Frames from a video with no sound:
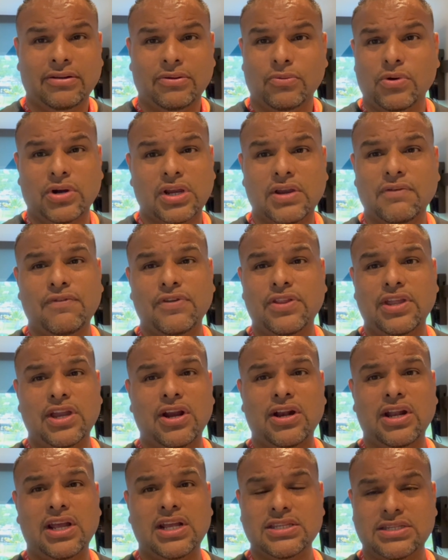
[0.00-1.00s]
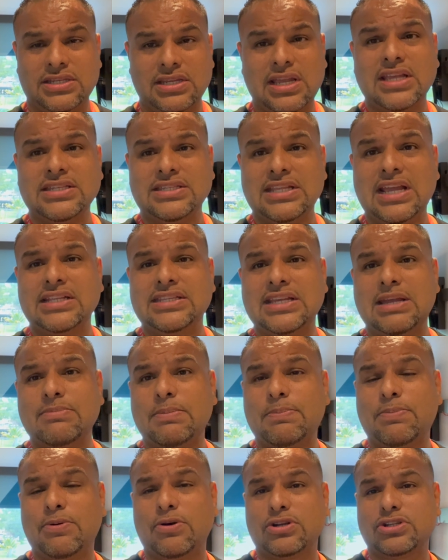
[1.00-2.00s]
working for the airlines has that type
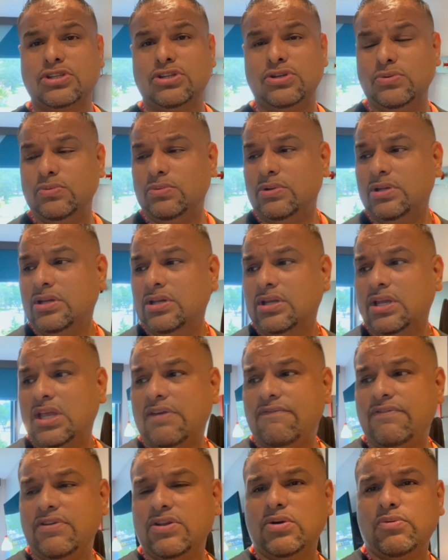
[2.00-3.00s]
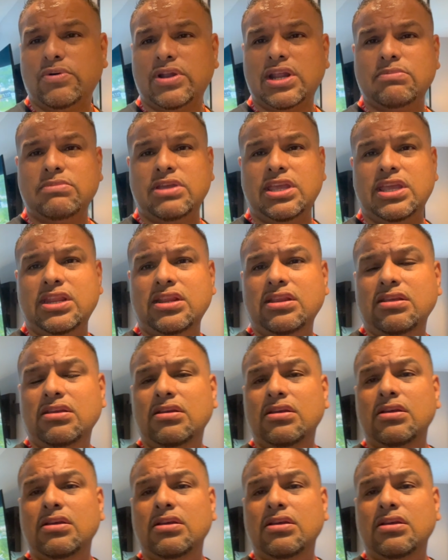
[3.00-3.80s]
of perk too, if you know what I mean.